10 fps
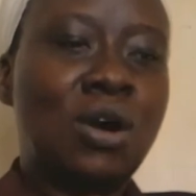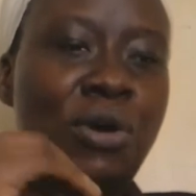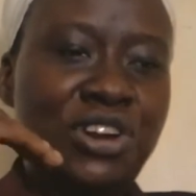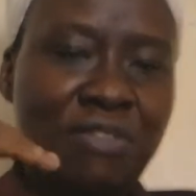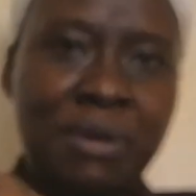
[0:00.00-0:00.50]

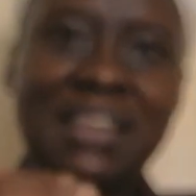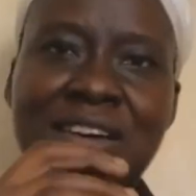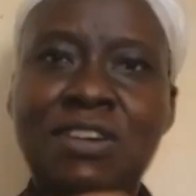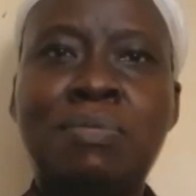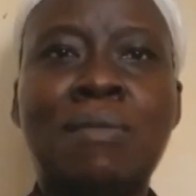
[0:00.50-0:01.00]
When you have
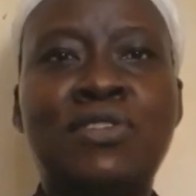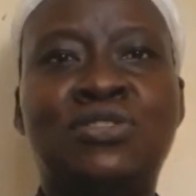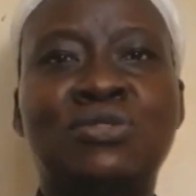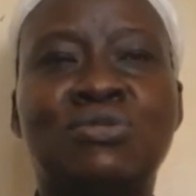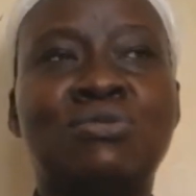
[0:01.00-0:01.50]
been given
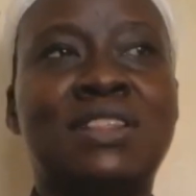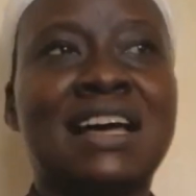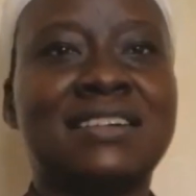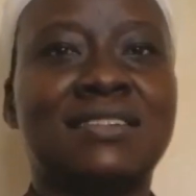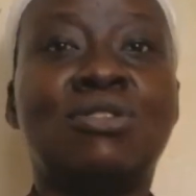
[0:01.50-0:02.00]
permission to do
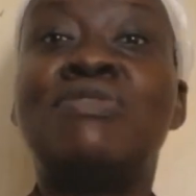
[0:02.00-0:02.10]
that,